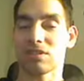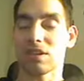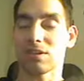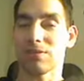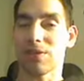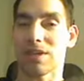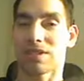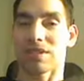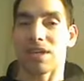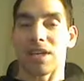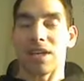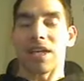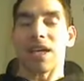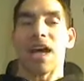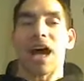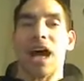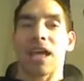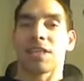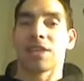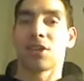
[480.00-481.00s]
slugfest.
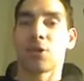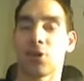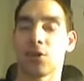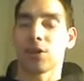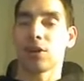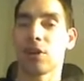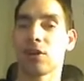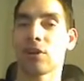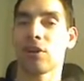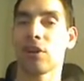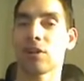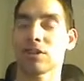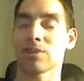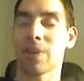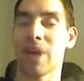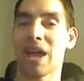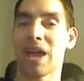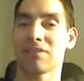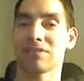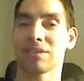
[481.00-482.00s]
I think early on Carlos
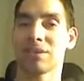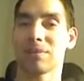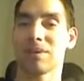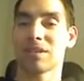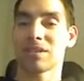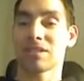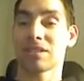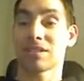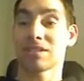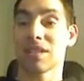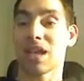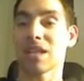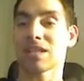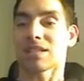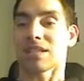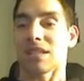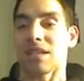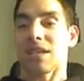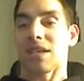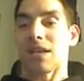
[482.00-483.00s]
might have some
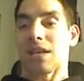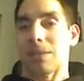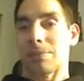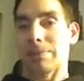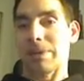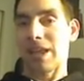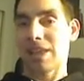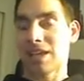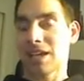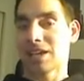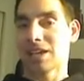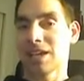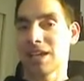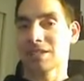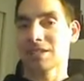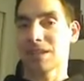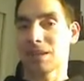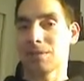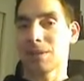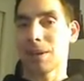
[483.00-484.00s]
success, but I think
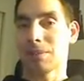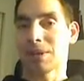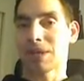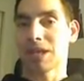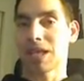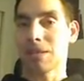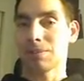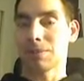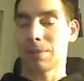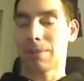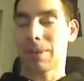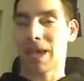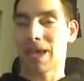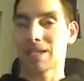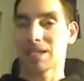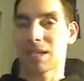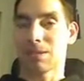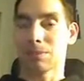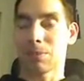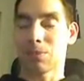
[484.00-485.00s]
Nick's going to be able to keep the
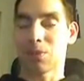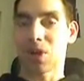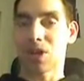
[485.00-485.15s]
pace, keep the